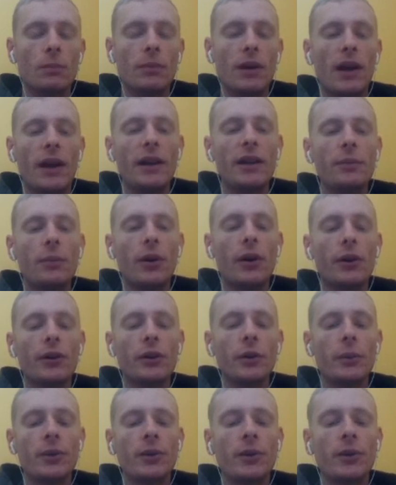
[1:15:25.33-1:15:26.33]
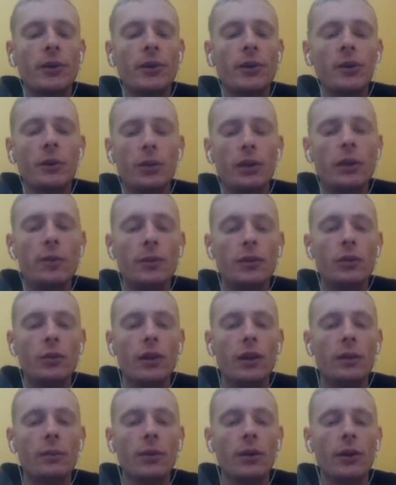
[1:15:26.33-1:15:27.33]
behind Mario, which is normally
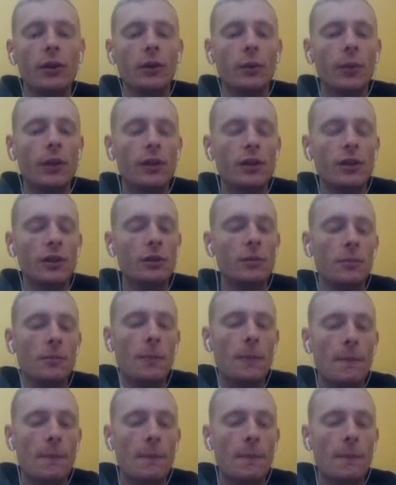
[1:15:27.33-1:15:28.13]
between Mario and Luigi.